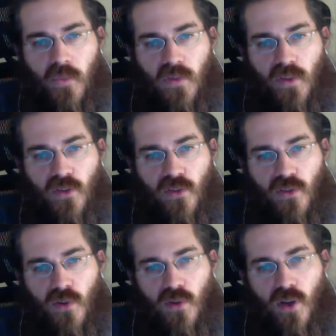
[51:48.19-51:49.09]

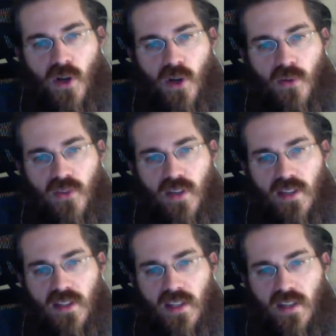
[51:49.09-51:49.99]
The Adventure Zone,
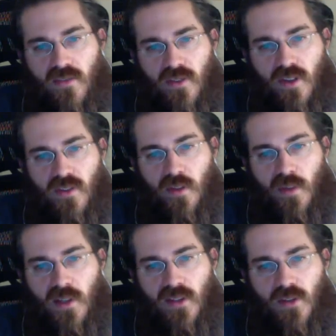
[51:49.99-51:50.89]
no, sadly,
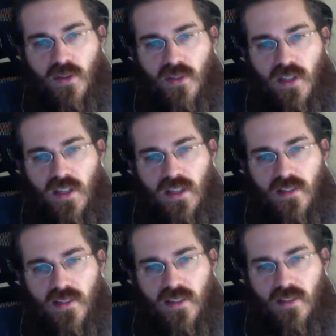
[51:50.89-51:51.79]
I've emailed
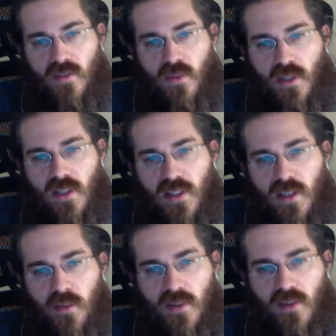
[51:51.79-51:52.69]
those guys and
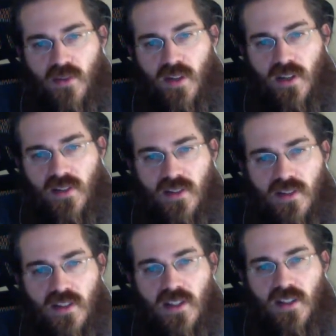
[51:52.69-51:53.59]
tweeted them and
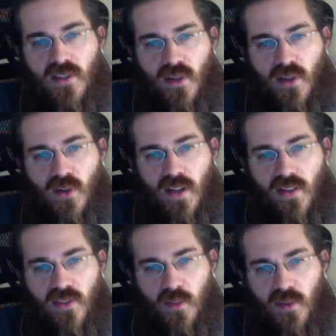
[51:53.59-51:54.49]
tried to
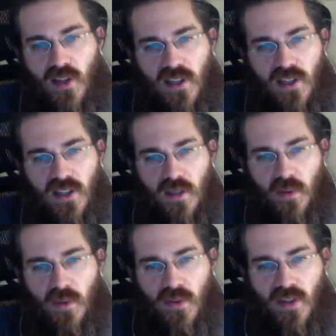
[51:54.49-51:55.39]
harass them and not got
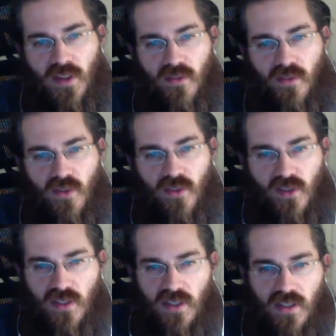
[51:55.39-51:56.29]
anywhere with that,
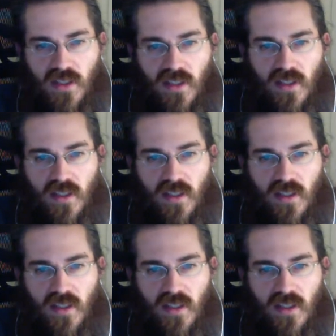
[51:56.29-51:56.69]
unfortunately.